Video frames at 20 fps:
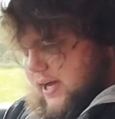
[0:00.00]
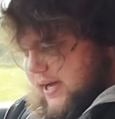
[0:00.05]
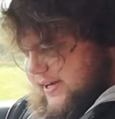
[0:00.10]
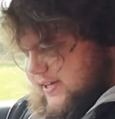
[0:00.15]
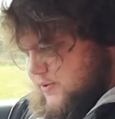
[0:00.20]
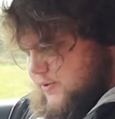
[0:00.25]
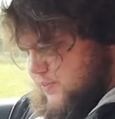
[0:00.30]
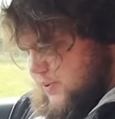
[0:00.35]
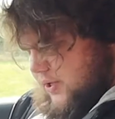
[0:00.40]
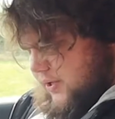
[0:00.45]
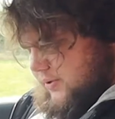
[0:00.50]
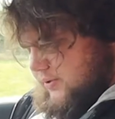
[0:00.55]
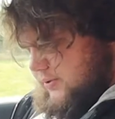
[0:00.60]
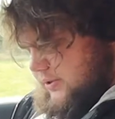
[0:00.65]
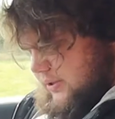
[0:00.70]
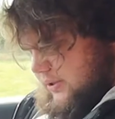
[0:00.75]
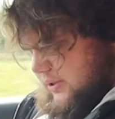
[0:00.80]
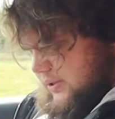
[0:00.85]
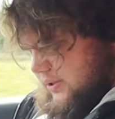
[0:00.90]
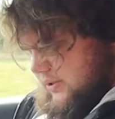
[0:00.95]
nice, but
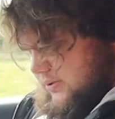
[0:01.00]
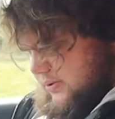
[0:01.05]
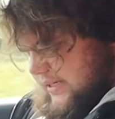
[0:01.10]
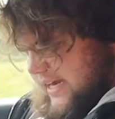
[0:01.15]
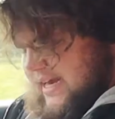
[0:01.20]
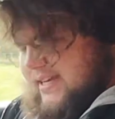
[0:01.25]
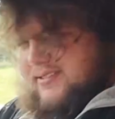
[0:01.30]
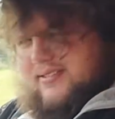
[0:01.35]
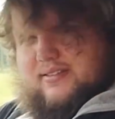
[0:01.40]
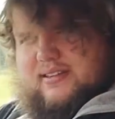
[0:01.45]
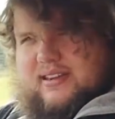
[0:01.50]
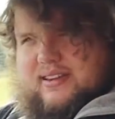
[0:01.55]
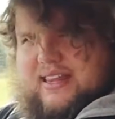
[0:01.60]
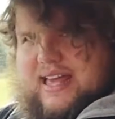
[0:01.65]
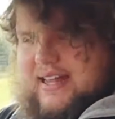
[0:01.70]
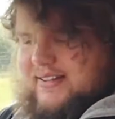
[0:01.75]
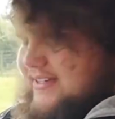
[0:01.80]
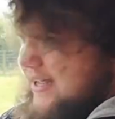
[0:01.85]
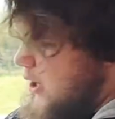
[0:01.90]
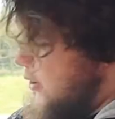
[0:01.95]
isn't
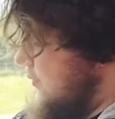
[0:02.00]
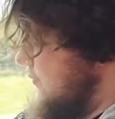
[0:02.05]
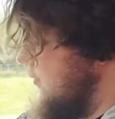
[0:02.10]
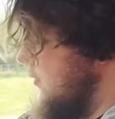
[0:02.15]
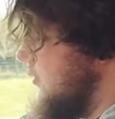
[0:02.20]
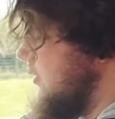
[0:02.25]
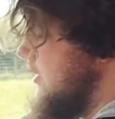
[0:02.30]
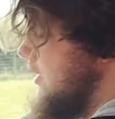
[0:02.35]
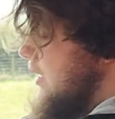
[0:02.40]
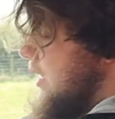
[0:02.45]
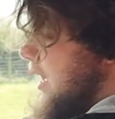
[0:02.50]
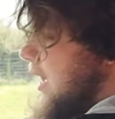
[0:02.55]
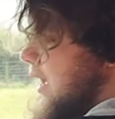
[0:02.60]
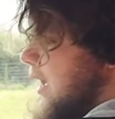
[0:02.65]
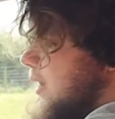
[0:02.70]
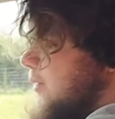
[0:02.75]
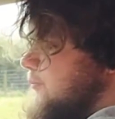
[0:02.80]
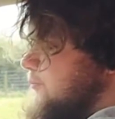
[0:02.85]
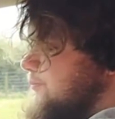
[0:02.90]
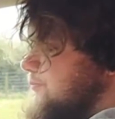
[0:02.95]
that helpful.
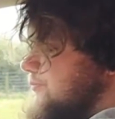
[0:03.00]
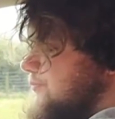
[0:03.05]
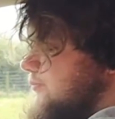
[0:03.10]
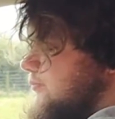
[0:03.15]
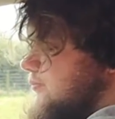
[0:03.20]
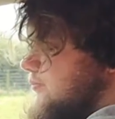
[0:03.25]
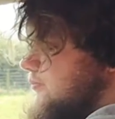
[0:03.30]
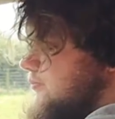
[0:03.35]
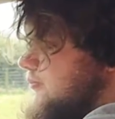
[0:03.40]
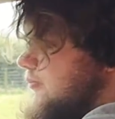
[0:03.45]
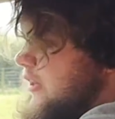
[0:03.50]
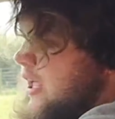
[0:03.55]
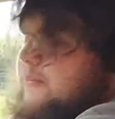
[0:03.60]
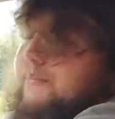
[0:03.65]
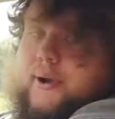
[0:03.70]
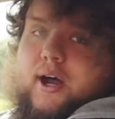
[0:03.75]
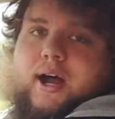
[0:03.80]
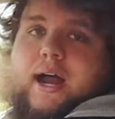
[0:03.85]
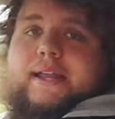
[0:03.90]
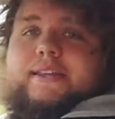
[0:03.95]
Um,
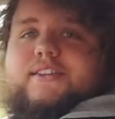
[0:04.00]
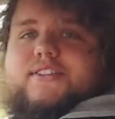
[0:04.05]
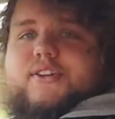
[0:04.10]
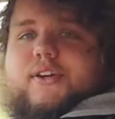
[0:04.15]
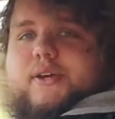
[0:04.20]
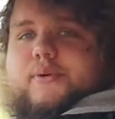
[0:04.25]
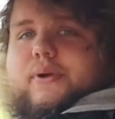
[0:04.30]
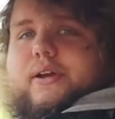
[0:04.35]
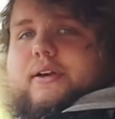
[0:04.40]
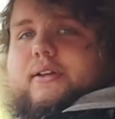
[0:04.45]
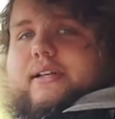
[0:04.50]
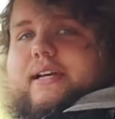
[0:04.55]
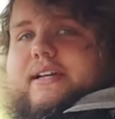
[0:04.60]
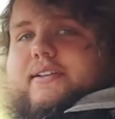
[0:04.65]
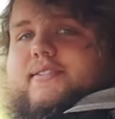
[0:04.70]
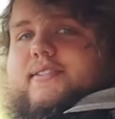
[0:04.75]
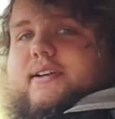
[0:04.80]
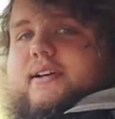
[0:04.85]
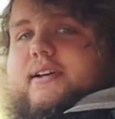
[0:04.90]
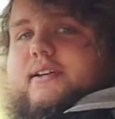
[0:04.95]
behind the steering wheel,
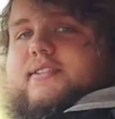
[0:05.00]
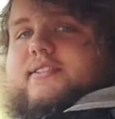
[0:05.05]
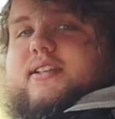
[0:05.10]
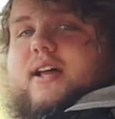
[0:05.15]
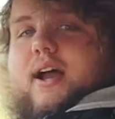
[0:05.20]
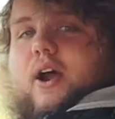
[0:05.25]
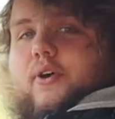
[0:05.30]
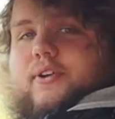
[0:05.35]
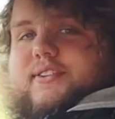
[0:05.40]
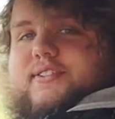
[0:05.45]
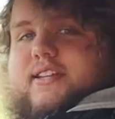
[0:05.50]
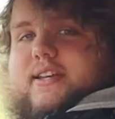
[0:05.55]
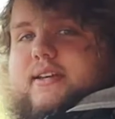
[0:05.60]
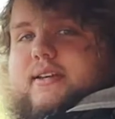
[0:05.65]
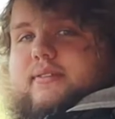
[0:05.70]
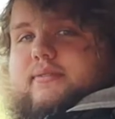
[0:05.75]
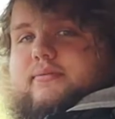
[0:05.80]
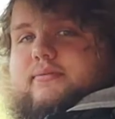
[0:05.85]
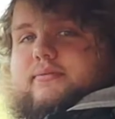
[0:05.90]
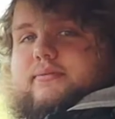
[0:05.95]
it's a slight
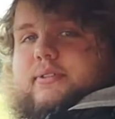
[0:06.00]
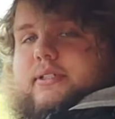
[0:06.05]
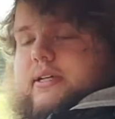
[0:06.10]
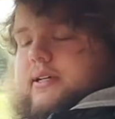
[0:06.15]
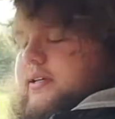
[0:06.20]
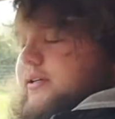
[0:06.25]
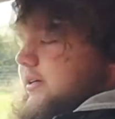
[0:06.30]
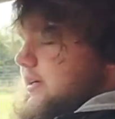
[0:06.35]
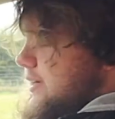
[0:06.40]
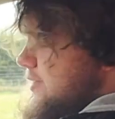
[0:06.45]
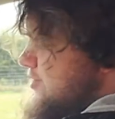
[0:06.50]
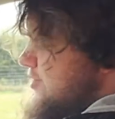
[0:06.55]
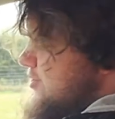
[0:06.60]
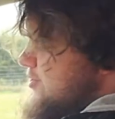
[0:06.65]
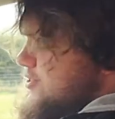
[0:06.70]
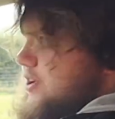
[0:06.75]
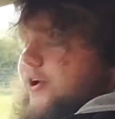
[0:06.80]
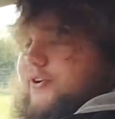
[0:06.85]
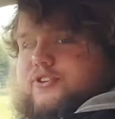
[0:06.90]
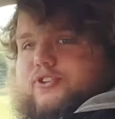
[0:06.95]
oddity. Is
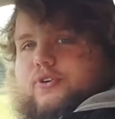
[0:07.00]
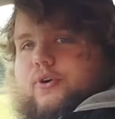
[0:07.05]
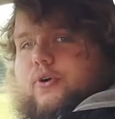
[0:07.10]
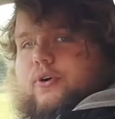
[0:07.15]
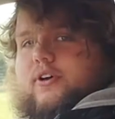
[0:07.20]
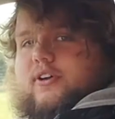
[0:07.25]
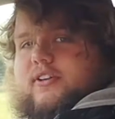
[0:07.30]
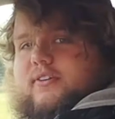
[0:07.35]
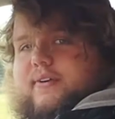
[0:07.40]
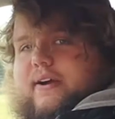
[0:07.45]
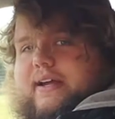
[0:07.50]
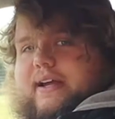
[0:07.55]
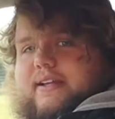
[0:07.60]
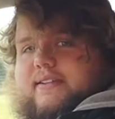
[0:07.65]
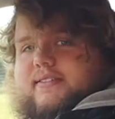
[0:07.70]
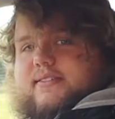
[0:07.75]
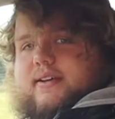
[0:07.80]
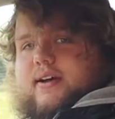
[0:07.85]
there's no stalk on the right hand